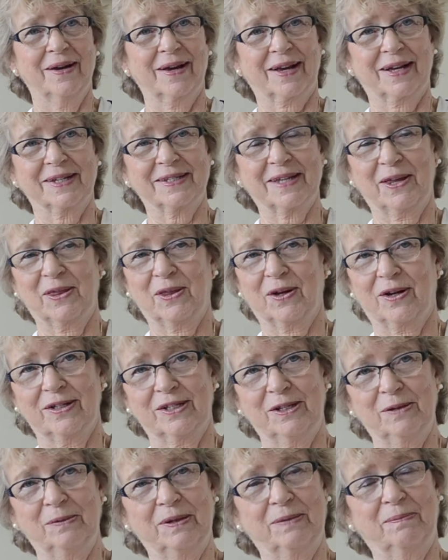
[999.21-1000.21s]
because I thought
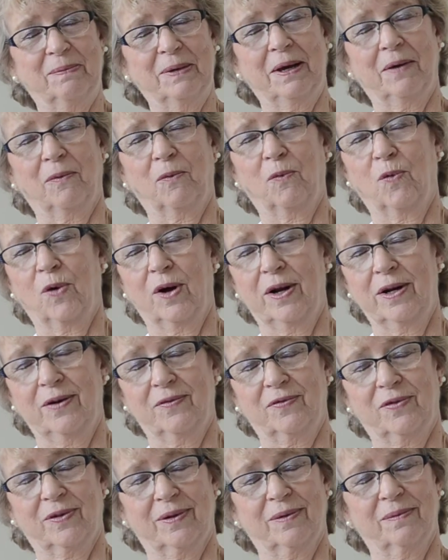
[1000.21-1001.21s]
she would be a
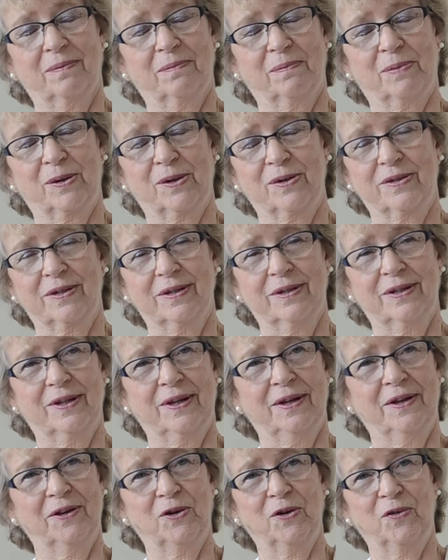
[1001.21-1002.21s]
wonderful person
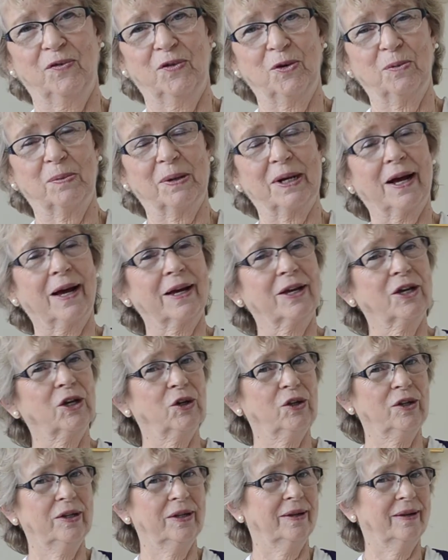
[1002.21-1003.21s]
to interview, but I
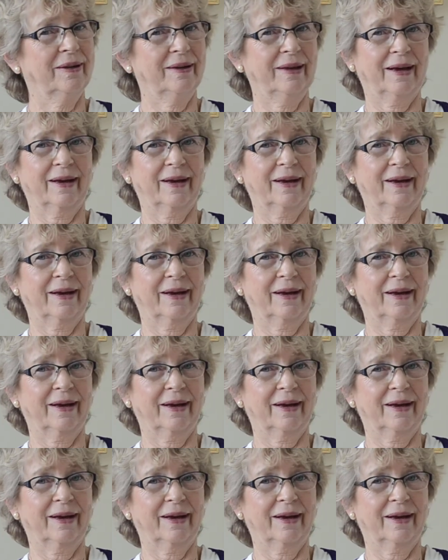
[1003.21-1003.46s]
couldn't.